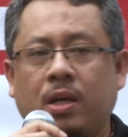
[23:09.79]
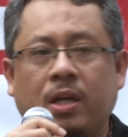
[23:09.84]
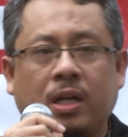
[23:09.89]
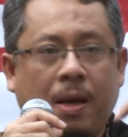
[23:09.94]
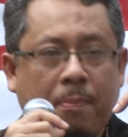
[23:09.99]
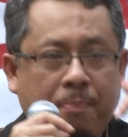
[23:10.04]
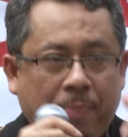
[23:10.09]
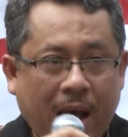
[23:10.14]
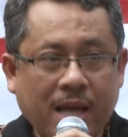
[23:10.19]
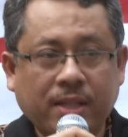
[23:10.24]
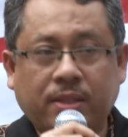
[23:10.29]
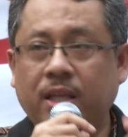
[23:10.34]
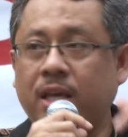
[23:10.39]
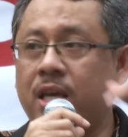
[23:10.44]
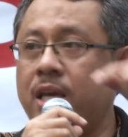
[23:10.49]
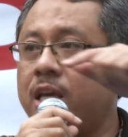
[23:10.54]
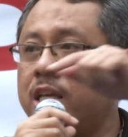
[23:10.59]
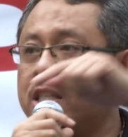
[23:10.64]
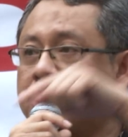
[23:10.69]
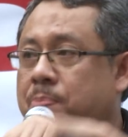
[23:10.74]
The
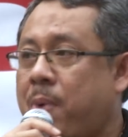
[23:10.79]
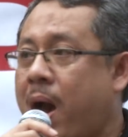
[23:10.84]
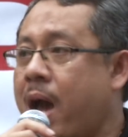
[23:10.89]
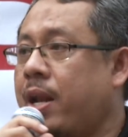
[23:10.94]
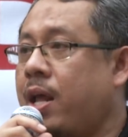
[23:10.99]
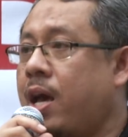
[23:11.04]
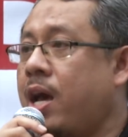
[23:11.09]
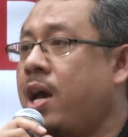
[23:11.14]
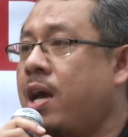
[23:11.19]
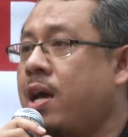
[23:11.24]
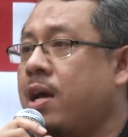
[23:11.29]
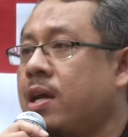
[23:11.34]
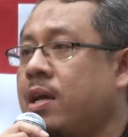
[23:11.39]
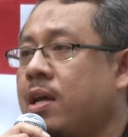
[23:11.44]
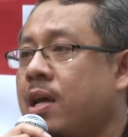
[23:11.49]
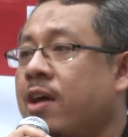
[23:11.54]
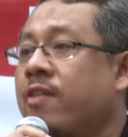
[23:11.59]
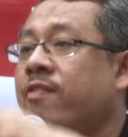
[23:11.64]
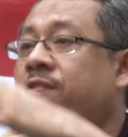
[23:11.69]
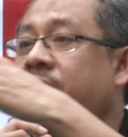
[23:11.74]
party is but a
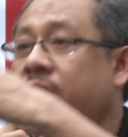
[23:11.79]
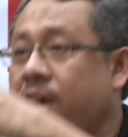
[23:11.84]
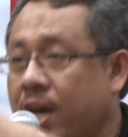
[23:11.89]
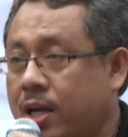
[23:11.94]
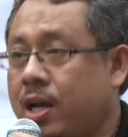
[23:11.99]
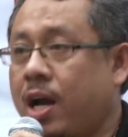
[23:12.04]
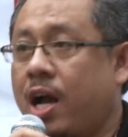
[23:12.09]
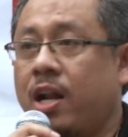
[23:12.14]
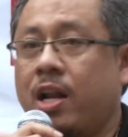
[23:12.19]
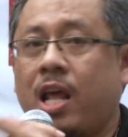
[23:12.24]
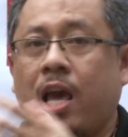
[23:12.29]
vehicle